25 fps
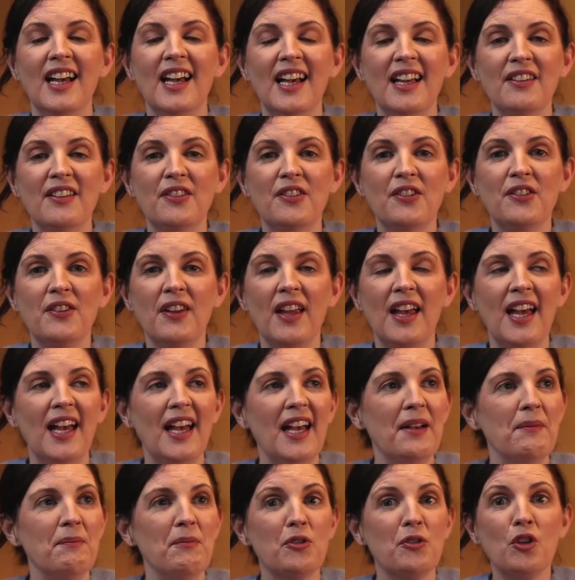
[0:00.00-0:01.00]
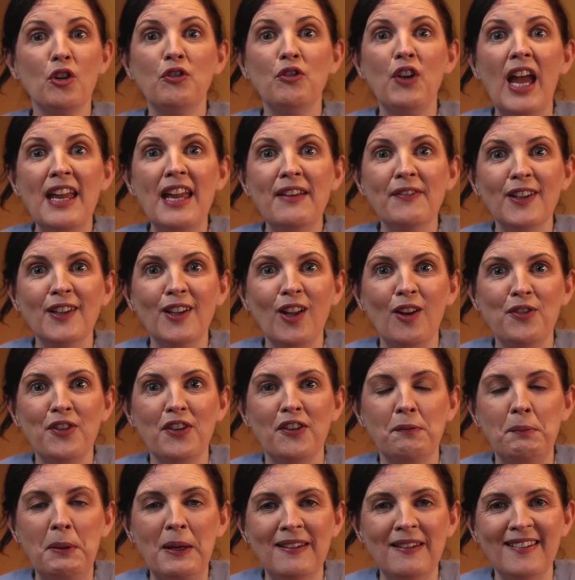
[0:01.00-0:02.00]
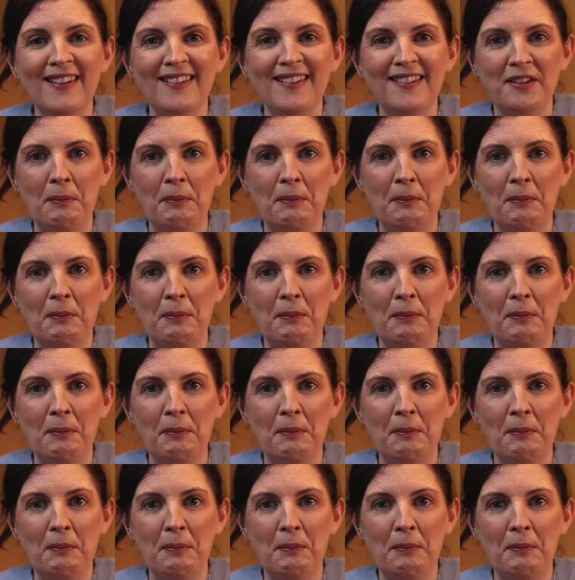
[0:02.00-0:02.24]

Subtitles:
survival of the species